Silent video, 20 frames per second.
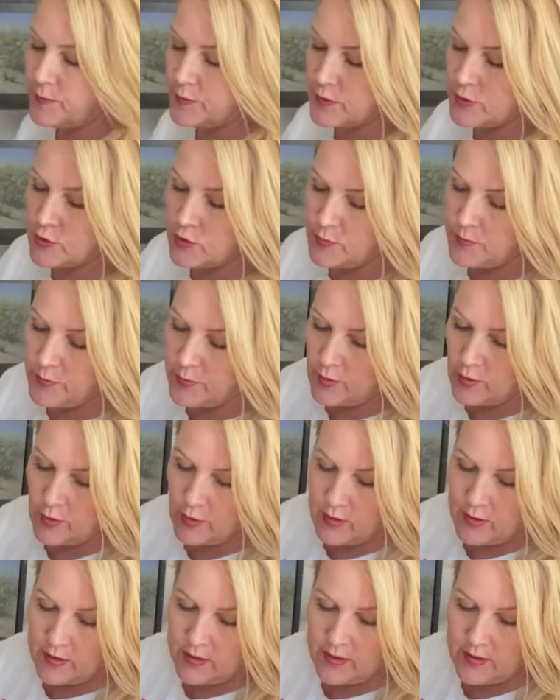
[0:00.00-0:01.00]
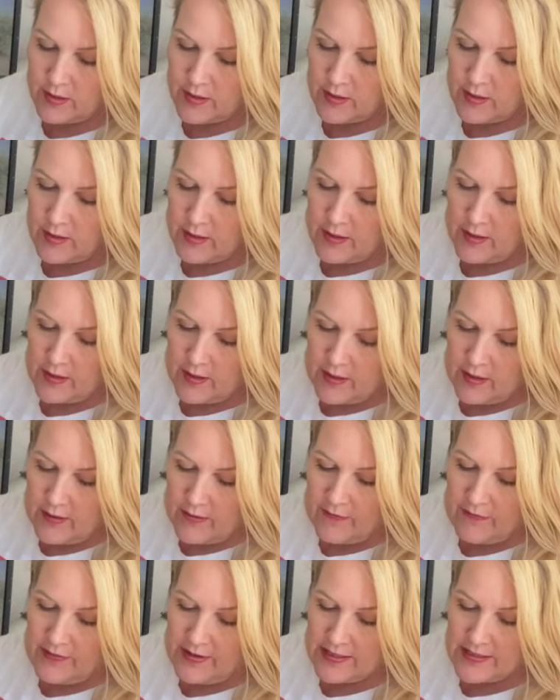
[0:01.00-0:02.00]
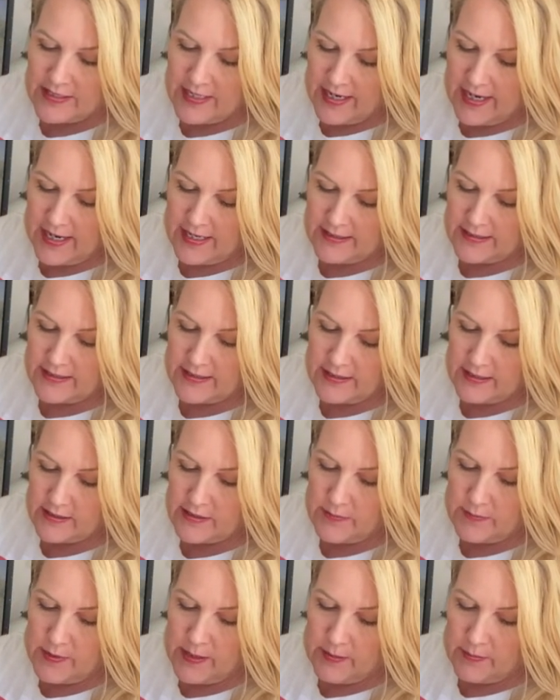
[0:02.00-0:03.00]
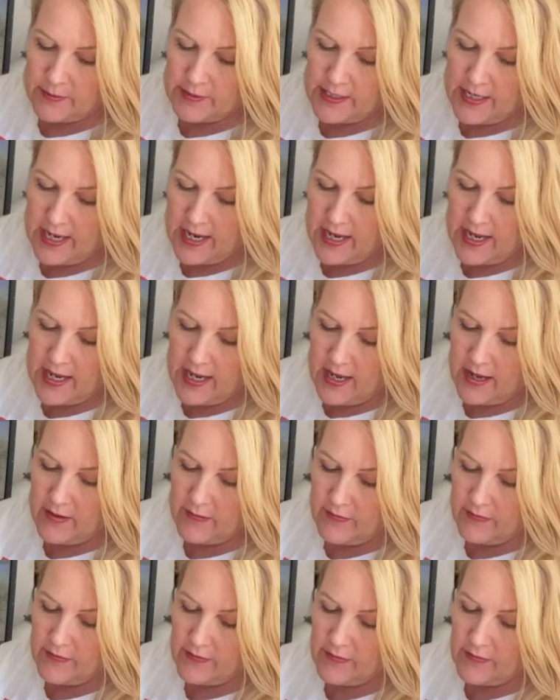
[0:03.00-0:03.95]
super fantastic to be able to have